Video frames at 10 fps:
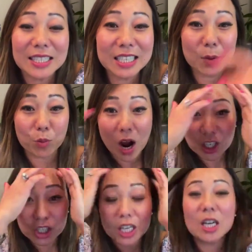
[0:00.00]
Let's keep
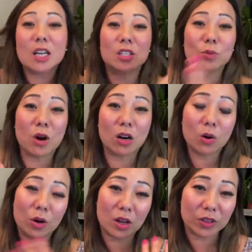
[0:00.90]
watching.
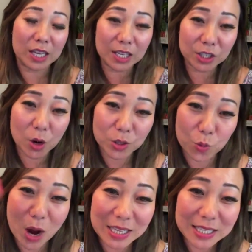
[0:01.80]
Tomorrow on the East
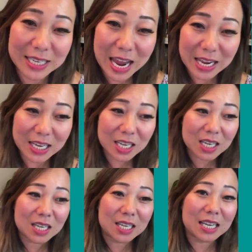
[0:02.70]
Coast, Wednesday,
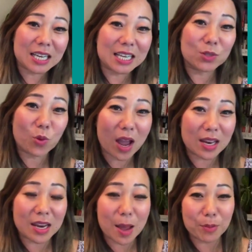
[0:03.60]
is
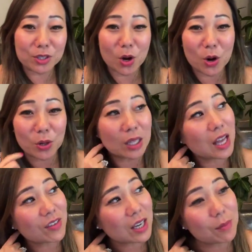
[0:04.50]
when episode
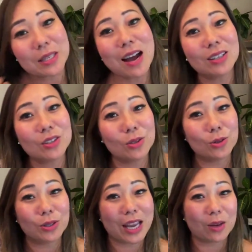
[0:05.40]
11 comes out.
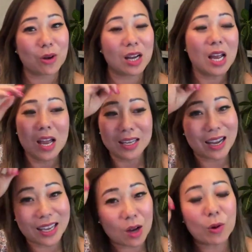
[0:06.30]
Who can't watch?
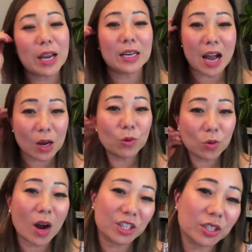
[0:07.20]
Yeah, I can't wait. I
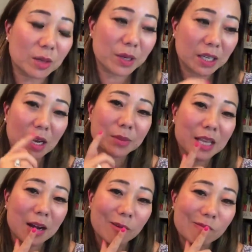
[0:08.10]
will watch it the minute it
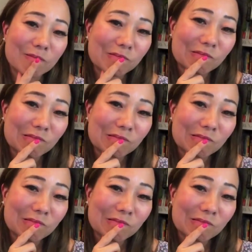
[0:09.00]
comes out.